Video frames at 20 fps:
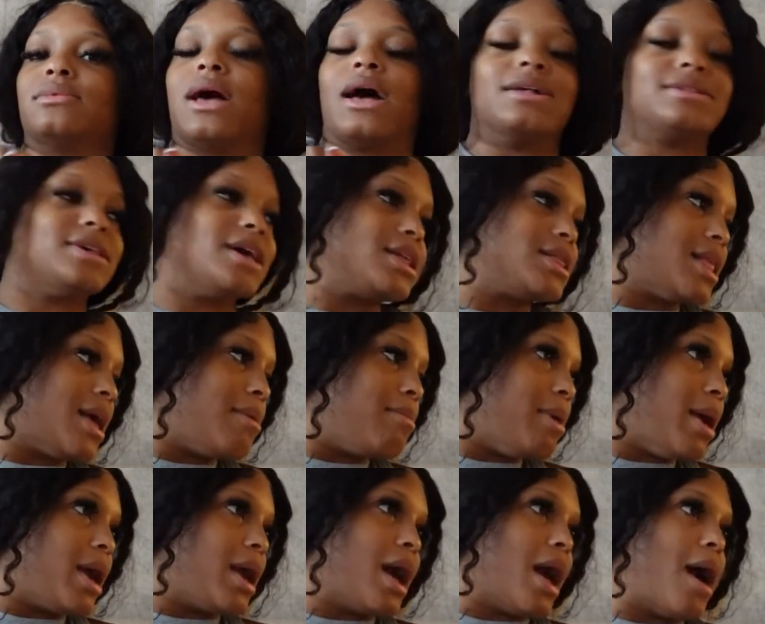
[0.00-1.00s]
I take that
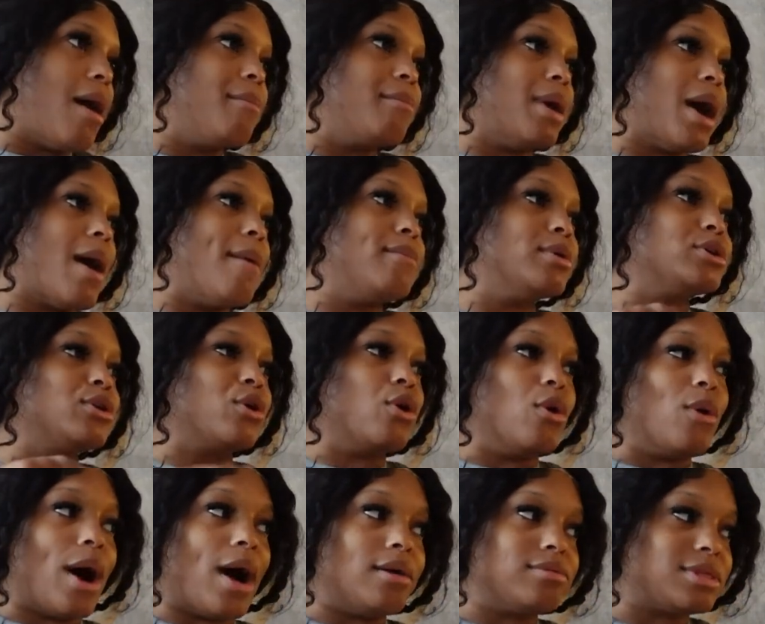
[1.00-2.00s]
back. I'm I'm gonna
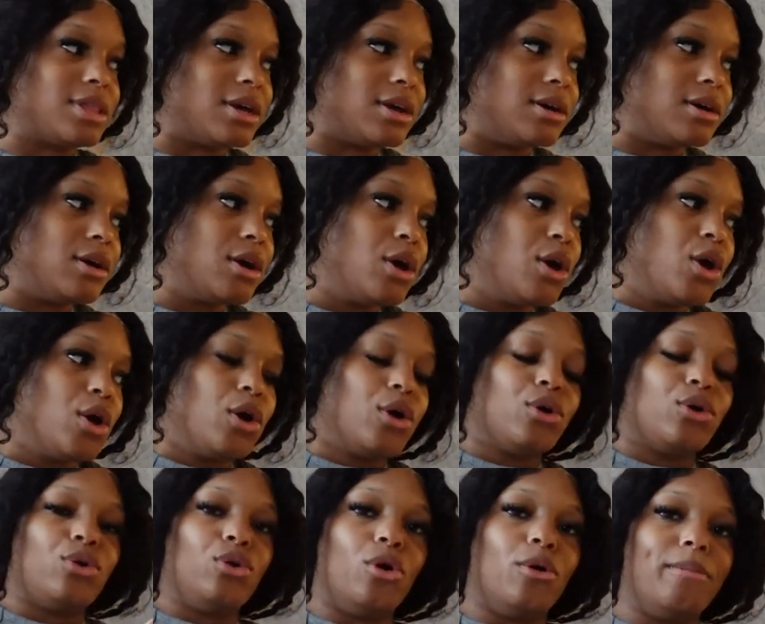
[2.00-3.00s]
go out there,
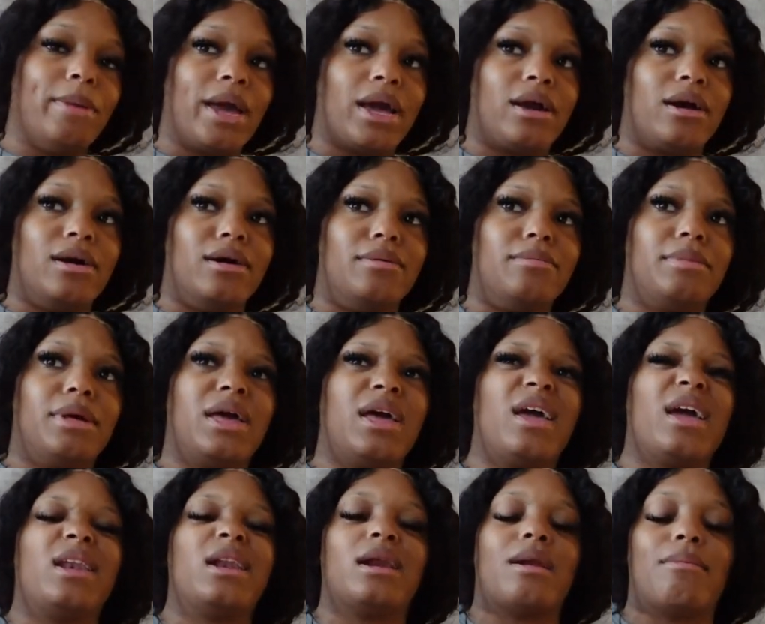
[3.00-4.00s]
no makeup,
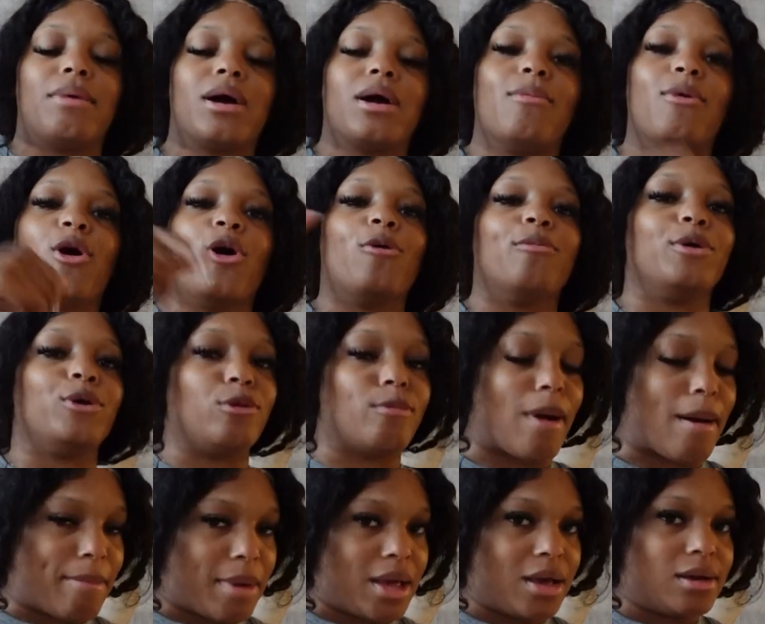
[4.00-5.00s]
and then I'm gonna come home and do
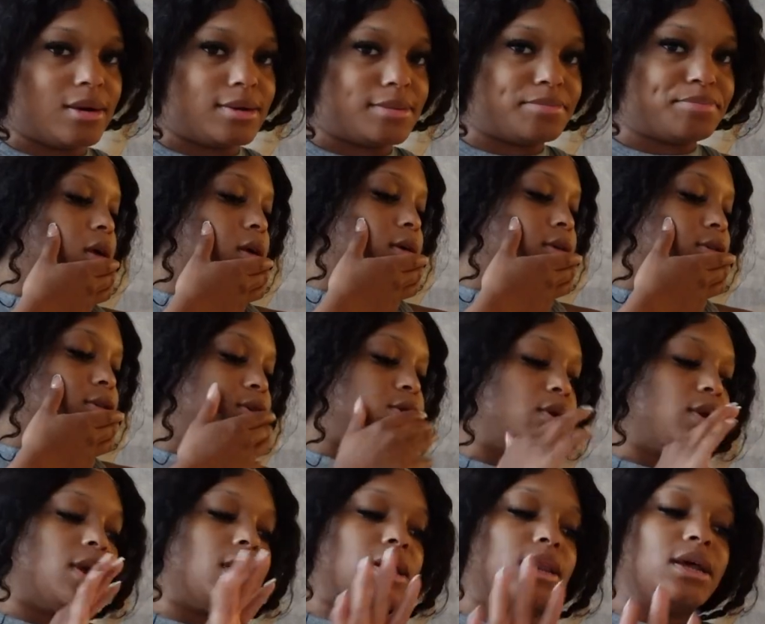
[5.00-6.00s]
my makeup. So
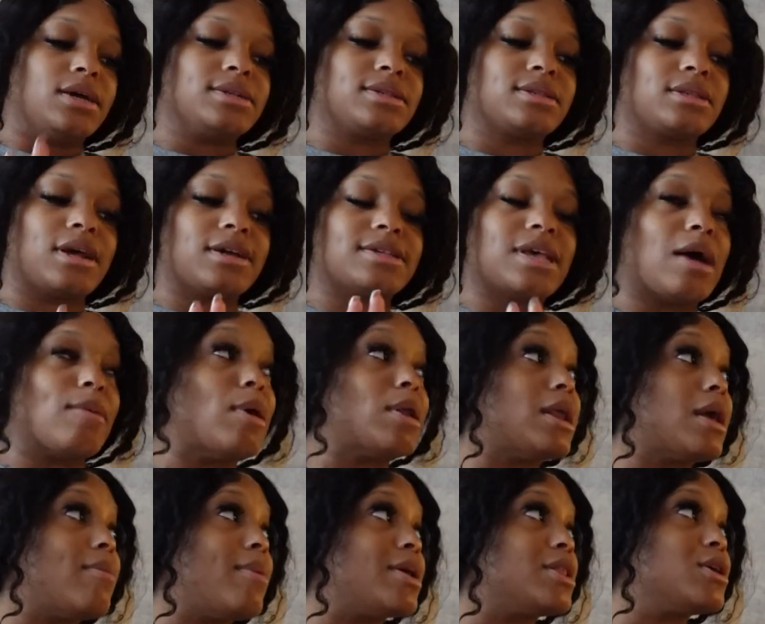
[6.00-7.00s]
yeah, that's that's how my
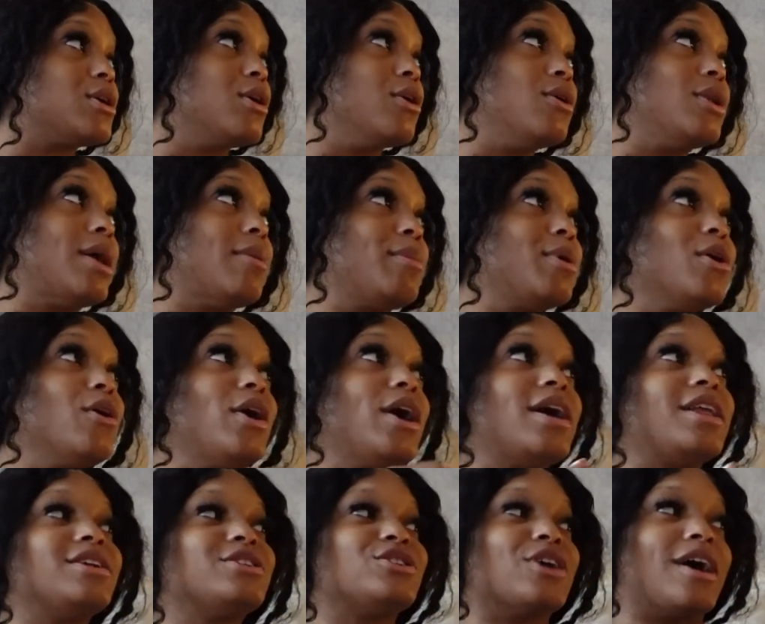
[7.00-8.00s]
day about to go. Let me go
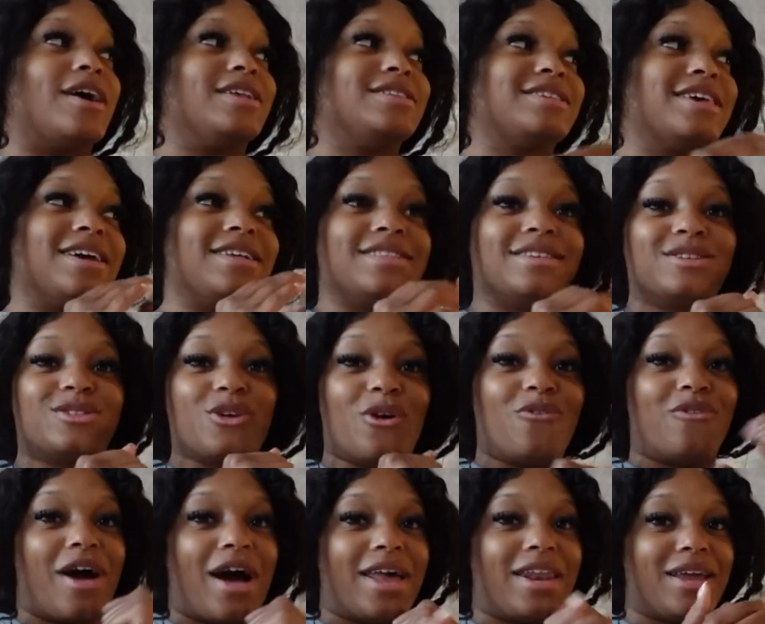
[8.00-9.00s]
ahead and try to take this
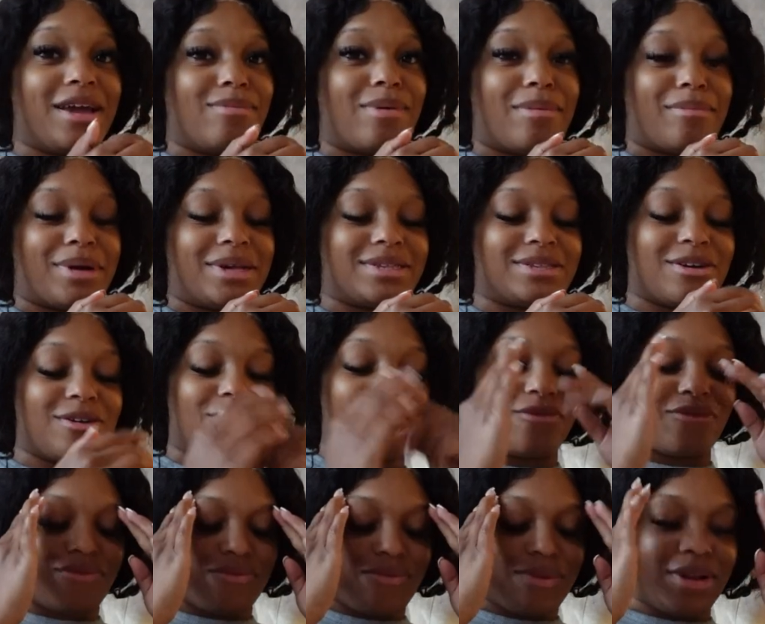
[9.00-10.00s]
sofa out of here by myself.
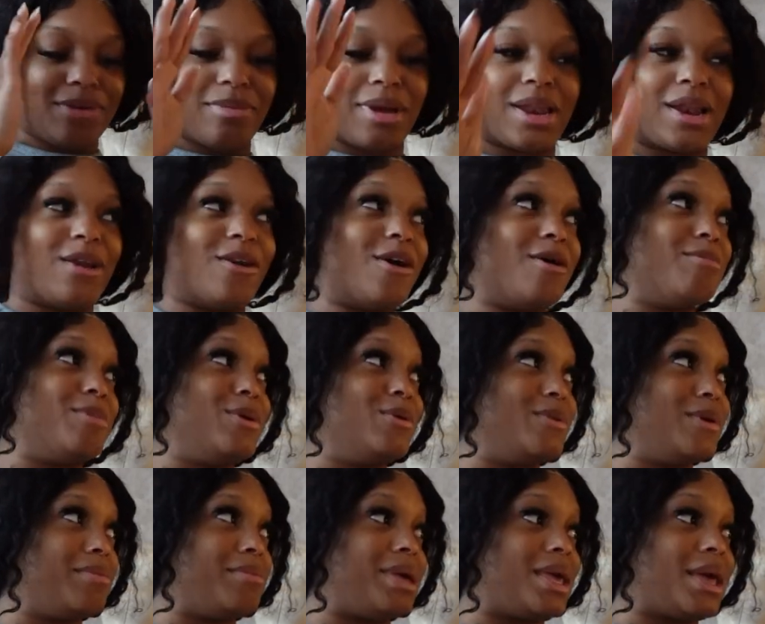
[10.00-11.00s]
May the Lord be
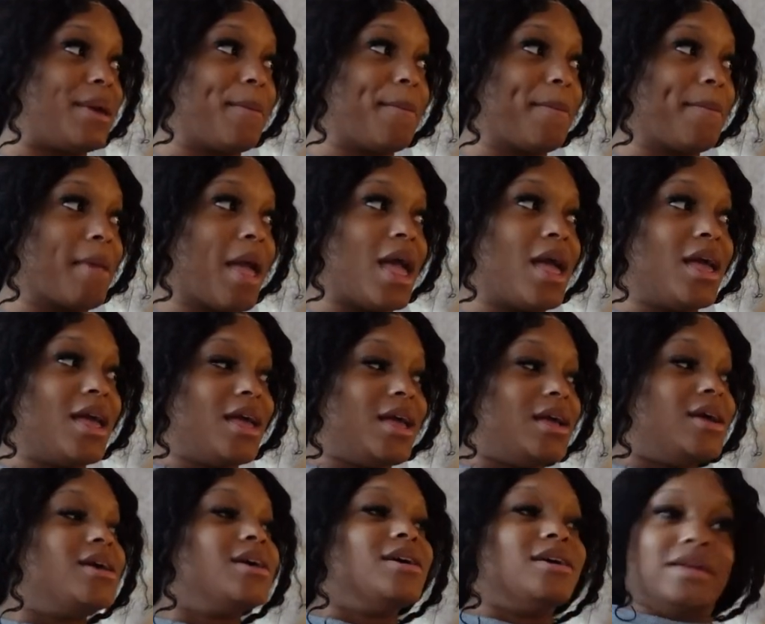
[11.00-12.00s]
with me,
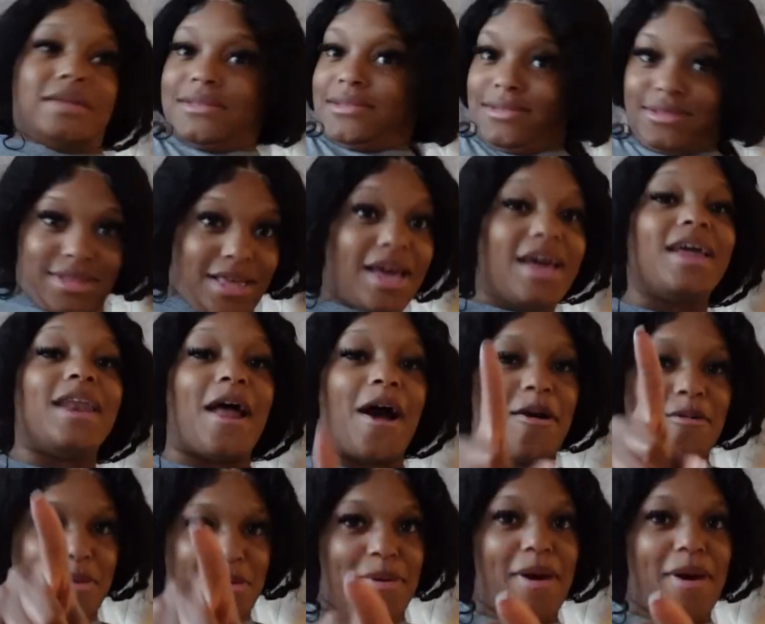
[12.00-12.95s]
and I'll be